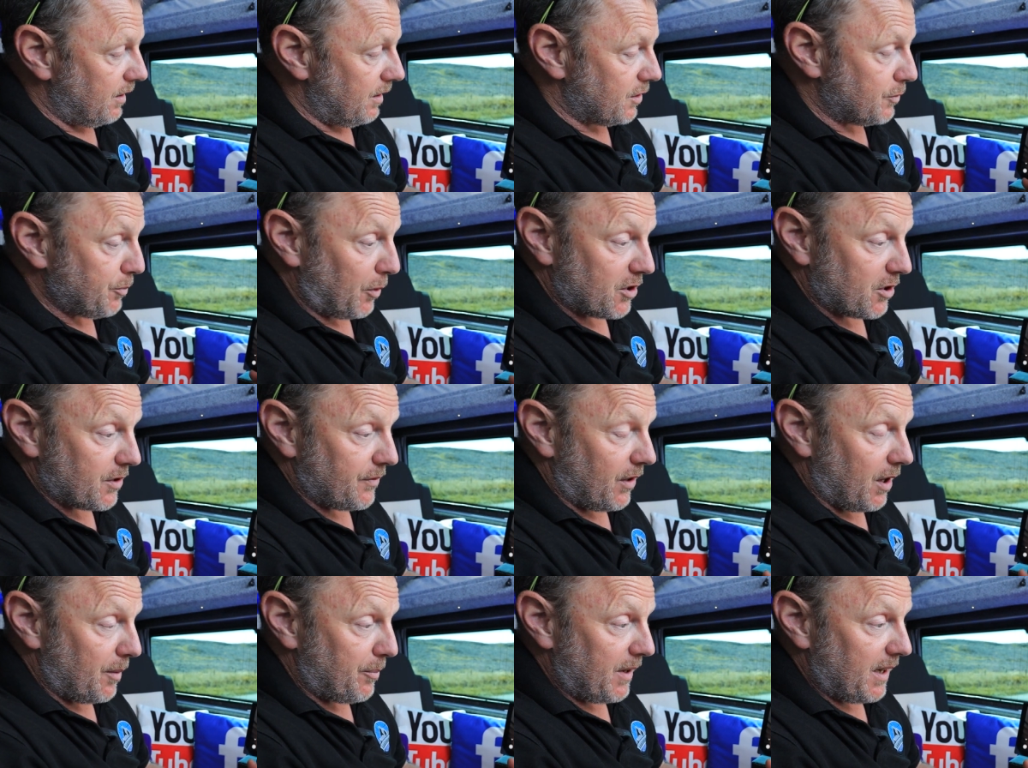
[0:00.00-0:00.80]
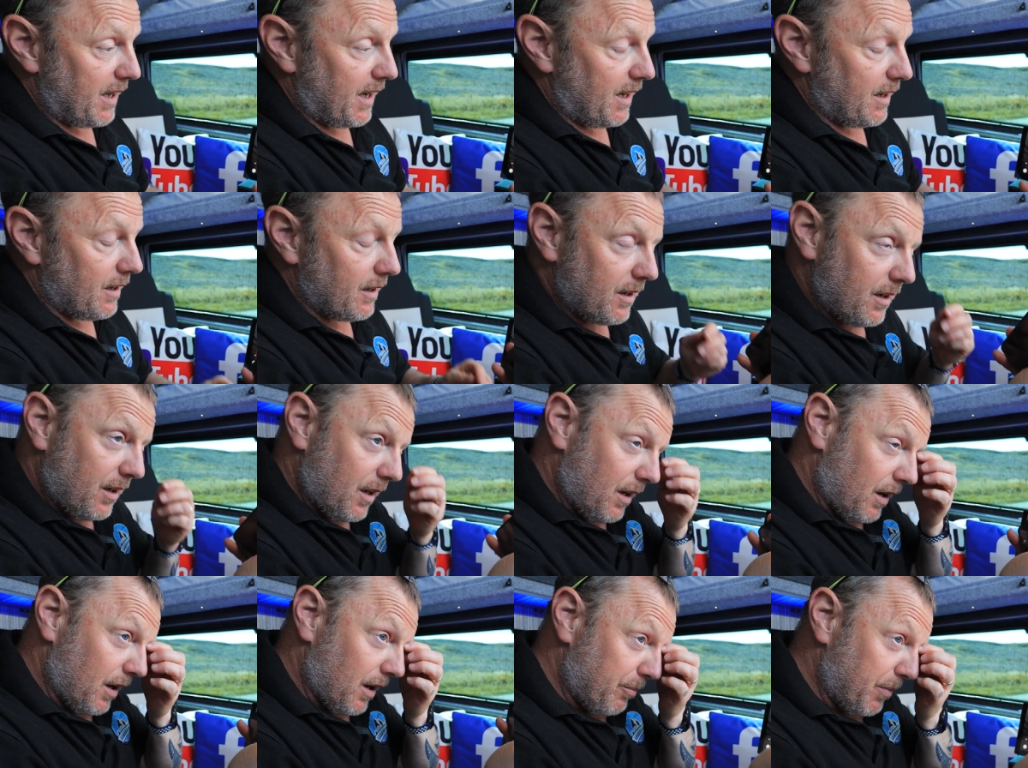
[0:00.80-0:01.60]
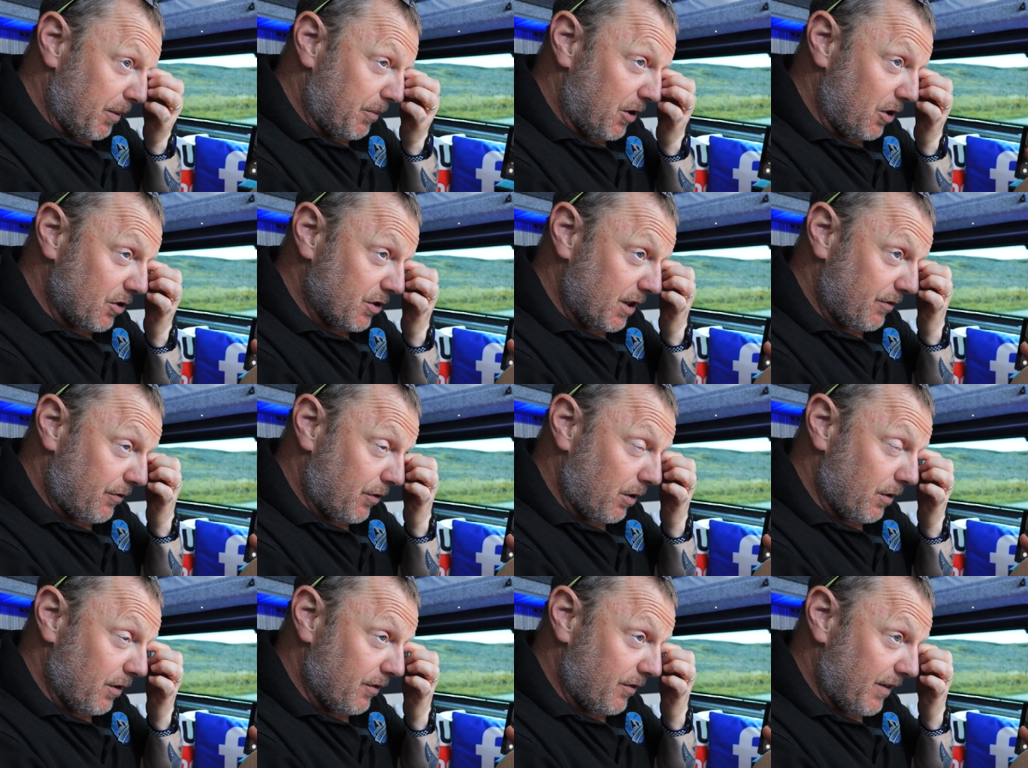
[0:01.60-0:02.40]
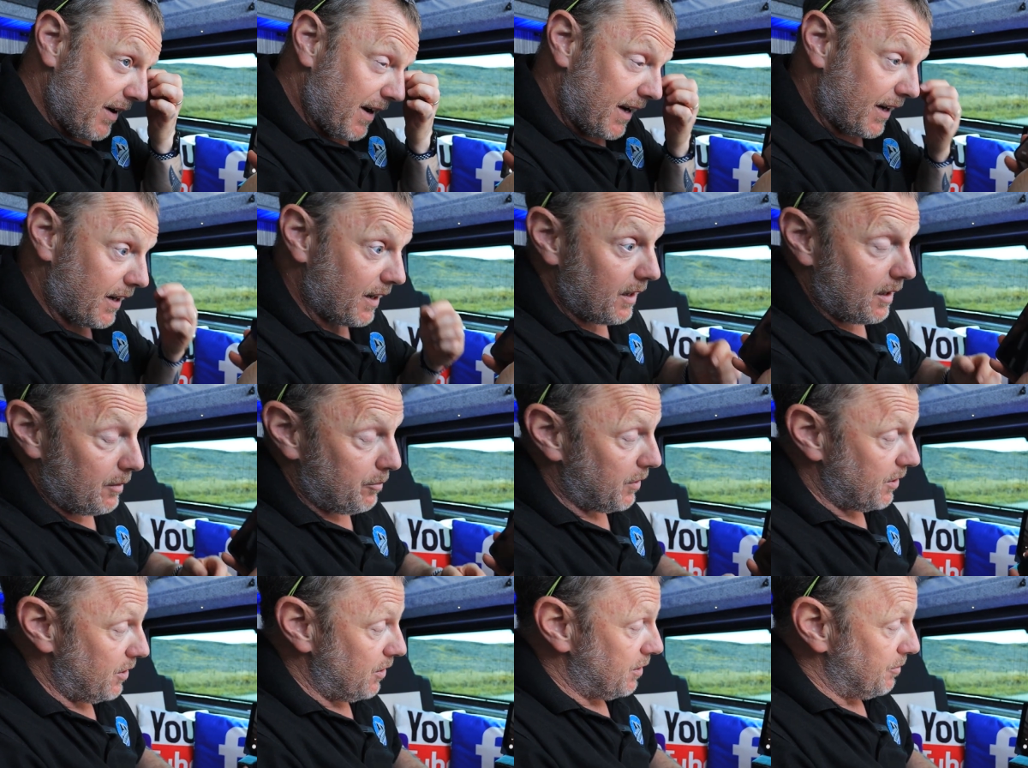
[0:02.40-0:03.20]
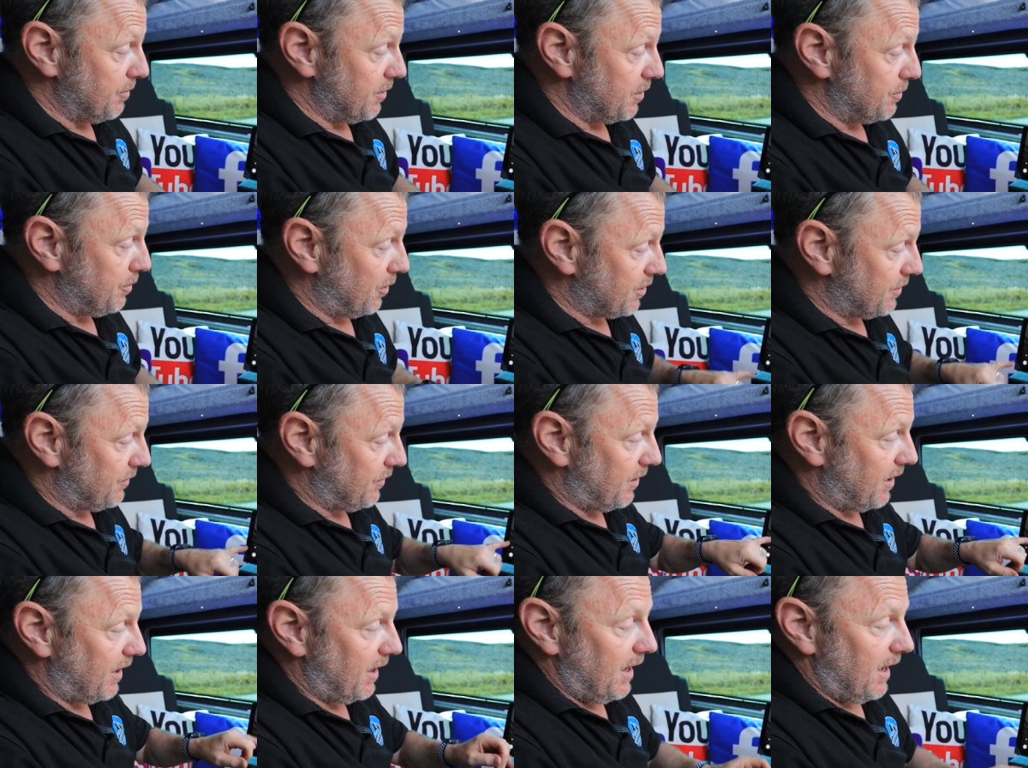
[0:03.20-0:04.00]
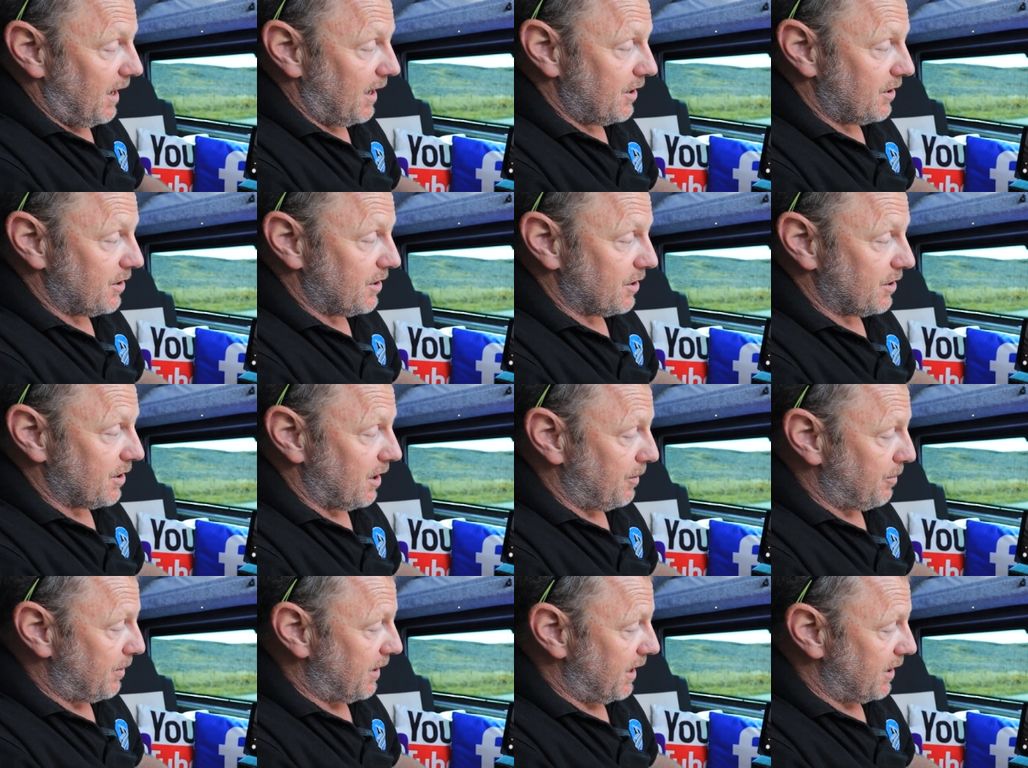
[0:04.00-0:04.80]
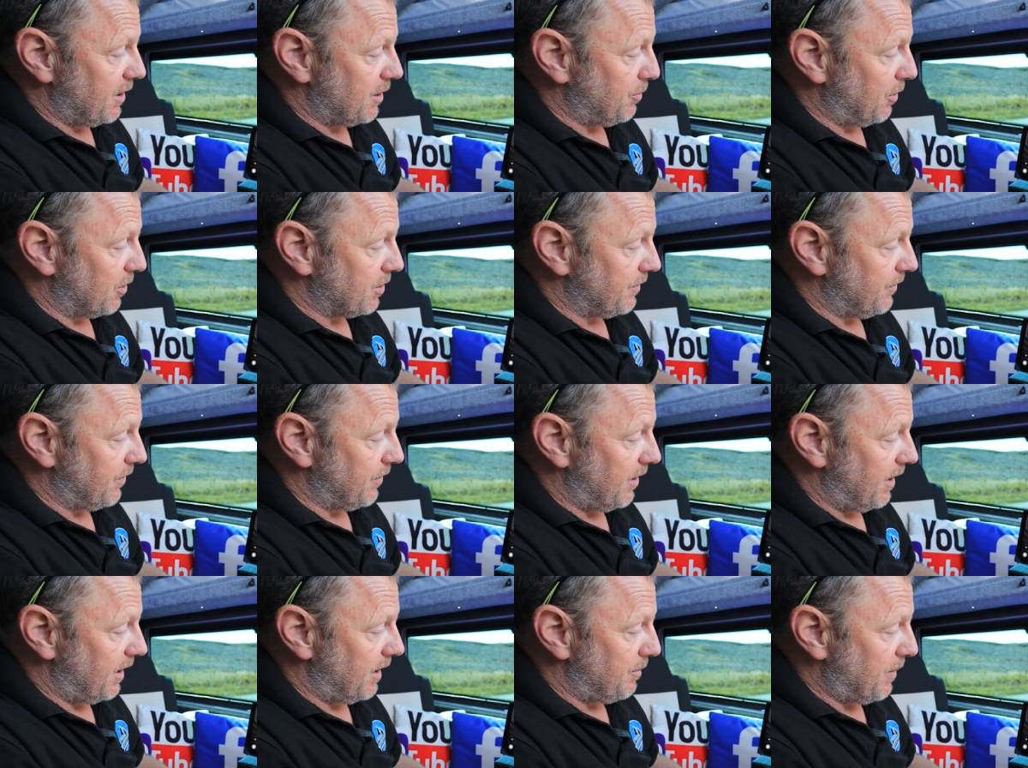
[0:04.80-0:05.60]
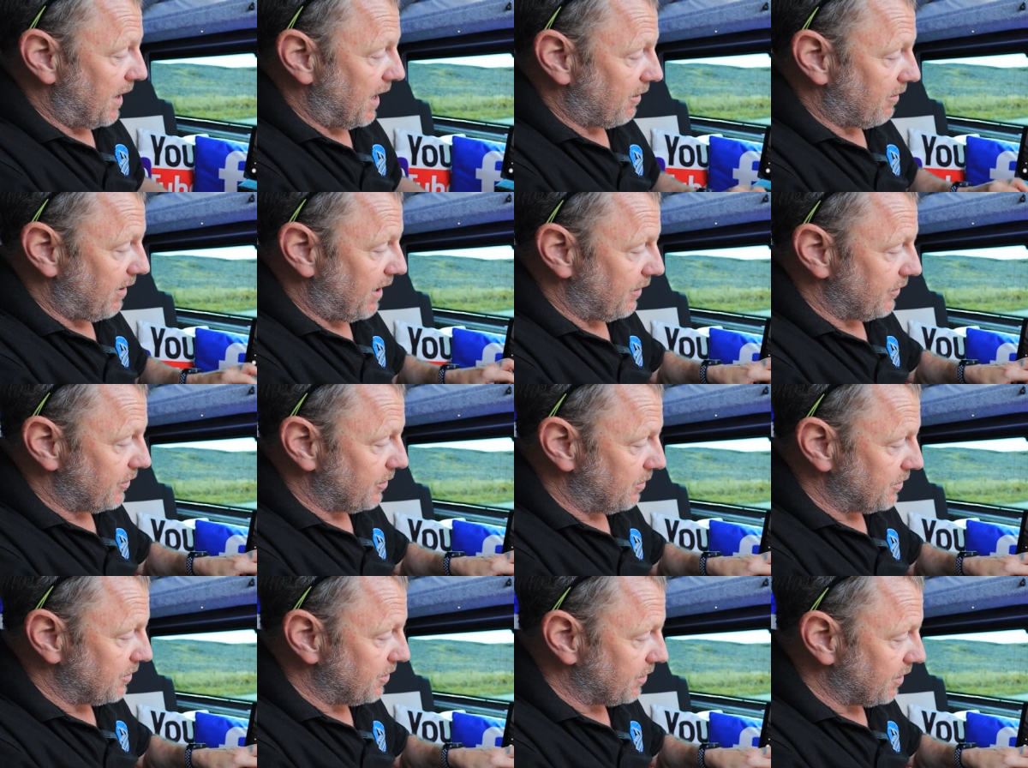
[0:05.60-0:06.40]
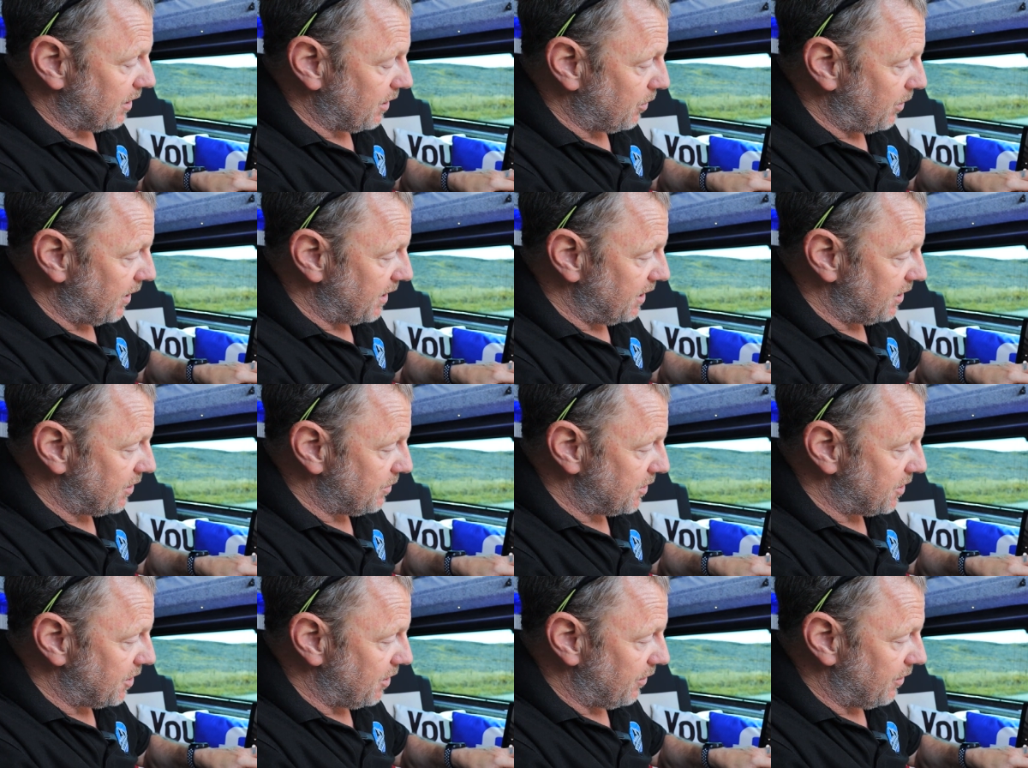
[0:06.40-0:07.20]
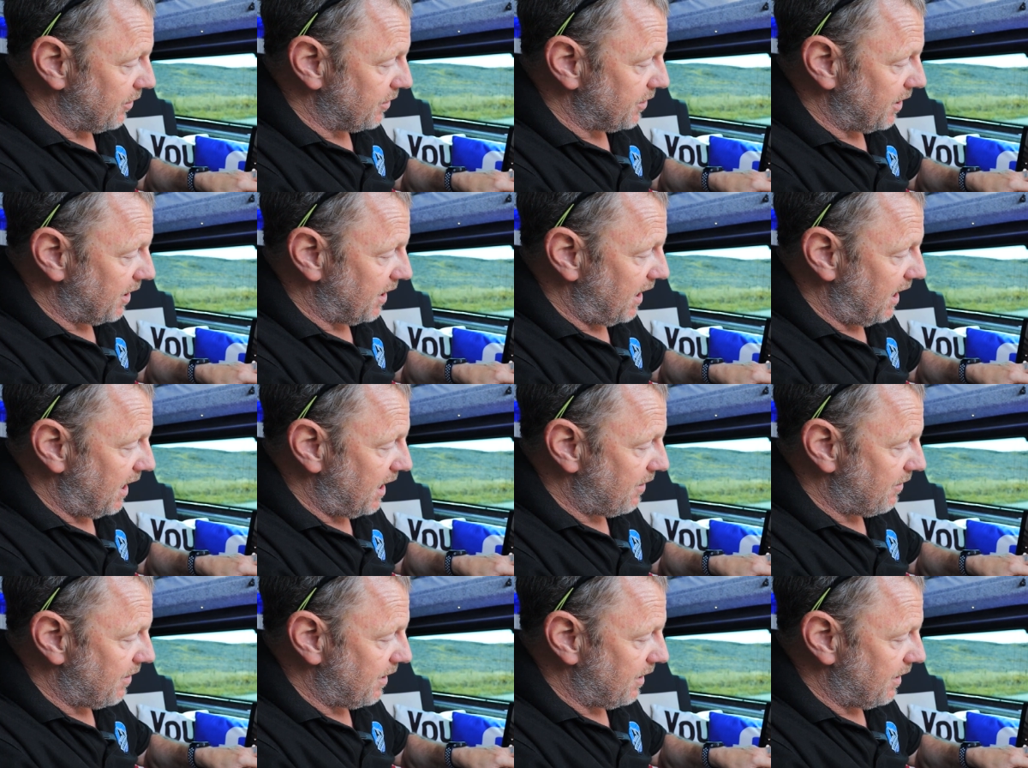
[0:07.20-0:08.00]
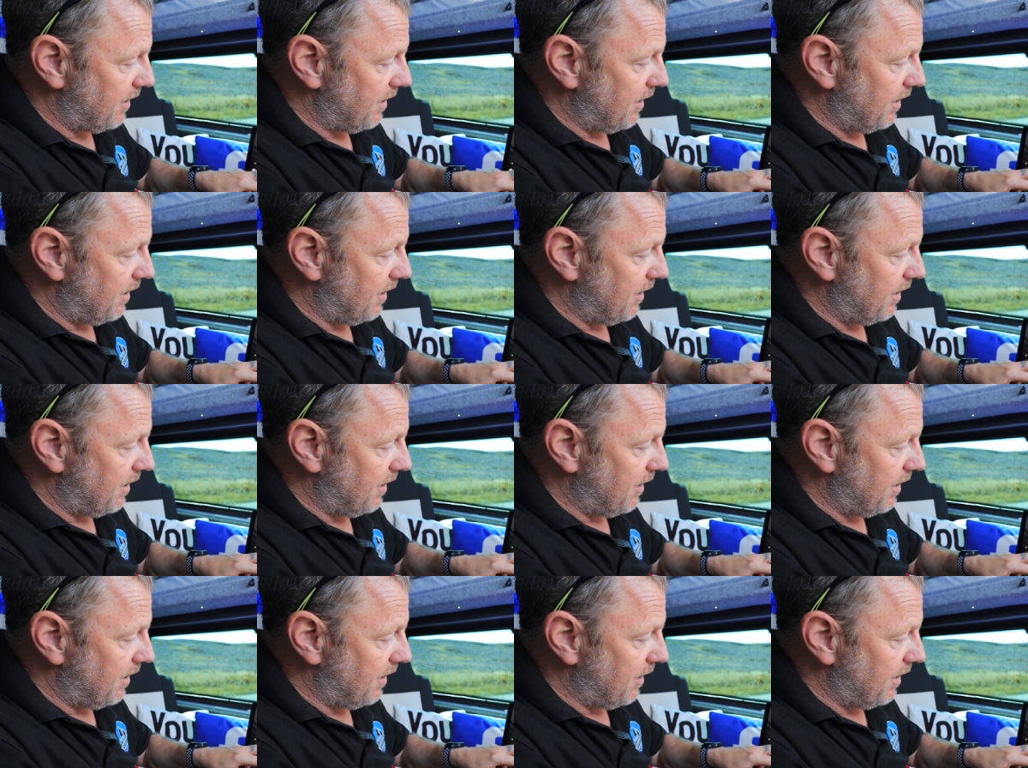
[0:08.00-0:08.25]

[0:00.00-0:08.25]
Spotify playing. Been using it through the van, been using my Spotify. And it's just started playing Spotify in the background. So I'm just going to quickly switch it on so you can hear it.